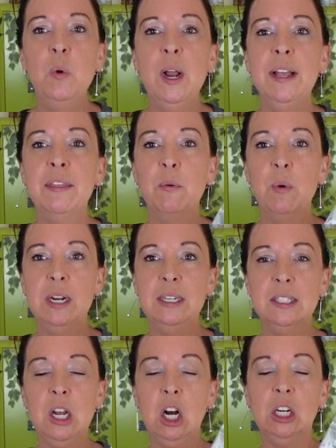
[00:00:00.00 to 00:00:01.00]
with what
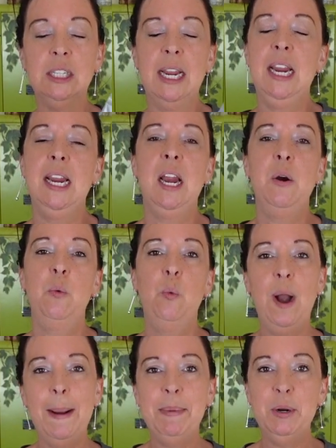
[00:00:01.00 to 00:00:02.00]
is called a
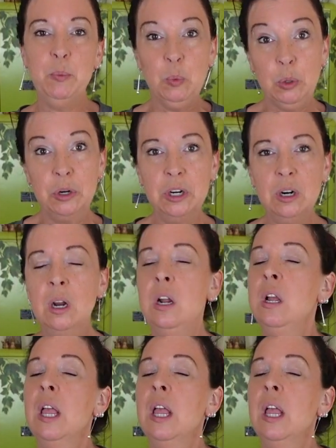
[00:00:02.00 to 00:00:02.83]
rapid rooter.